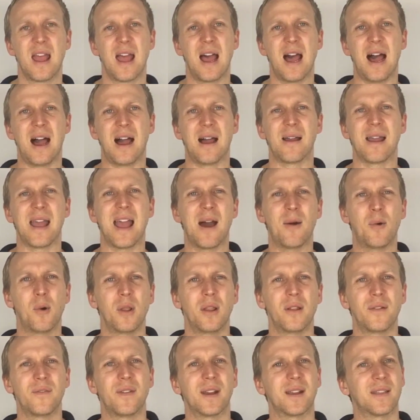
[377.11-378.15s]
How will
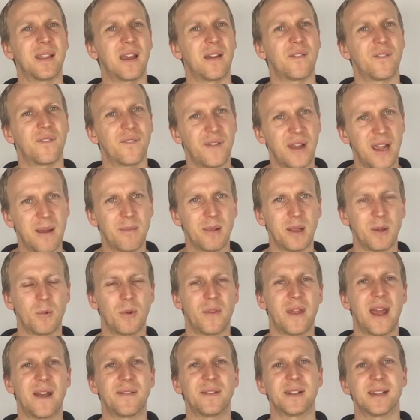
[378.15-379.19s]
it affect their family? Will
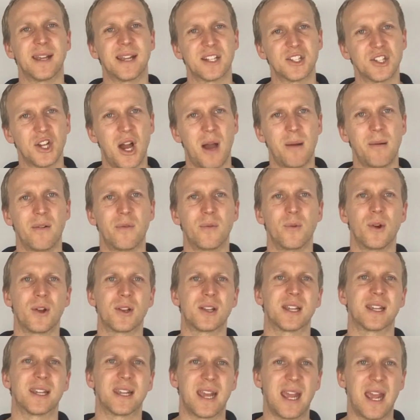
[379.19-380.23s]
they have to take time off work
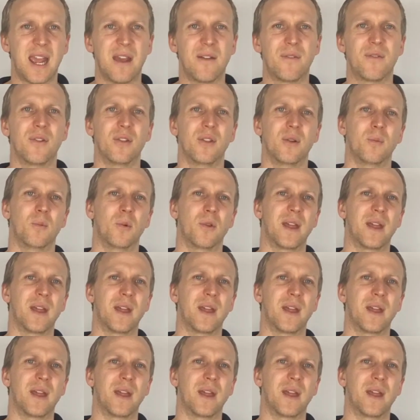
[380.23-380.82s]
to care for them?